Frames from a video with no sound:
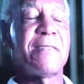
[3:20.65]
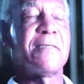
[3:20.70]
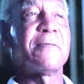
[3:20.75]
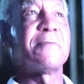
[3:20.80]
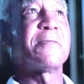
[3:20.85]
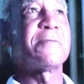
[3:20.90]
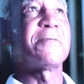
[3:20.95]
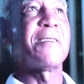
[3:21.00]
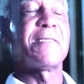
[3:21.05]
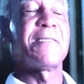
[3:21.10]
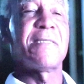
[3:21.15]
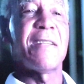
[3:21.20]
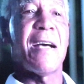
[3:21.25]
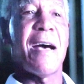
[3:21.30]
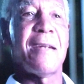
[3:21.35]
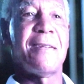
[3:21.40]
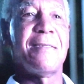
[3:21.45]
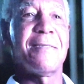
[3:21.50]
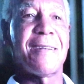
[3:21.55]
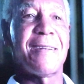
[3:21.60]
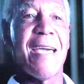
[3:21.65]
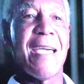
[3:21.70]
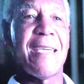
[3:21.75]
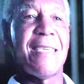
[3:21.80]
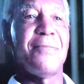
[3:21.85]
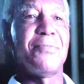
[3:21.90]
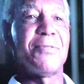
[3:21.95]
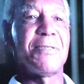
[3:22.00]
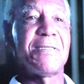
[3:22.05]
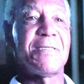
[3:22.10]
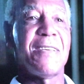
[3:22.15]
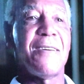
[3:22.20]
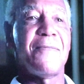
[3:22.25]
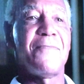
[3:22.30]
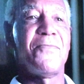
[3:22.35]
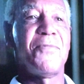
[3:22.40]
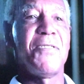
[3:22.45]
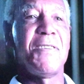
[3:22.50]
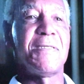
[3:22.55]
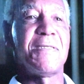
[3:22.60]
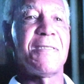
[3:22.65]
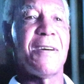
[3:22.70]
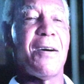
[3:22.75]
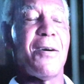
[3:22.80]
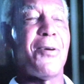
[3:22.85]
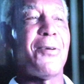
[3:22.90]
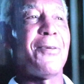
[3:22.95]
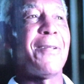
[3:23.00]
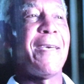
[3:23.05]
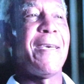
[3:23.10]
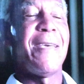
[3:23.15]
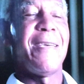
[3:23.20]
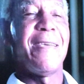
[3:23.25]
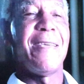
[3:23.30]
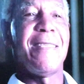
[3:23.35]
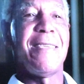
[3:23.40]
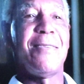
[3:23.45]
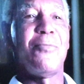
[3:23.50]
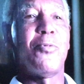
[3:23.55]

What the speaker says: Satchel stretched out, looked like he was 7 feet tall,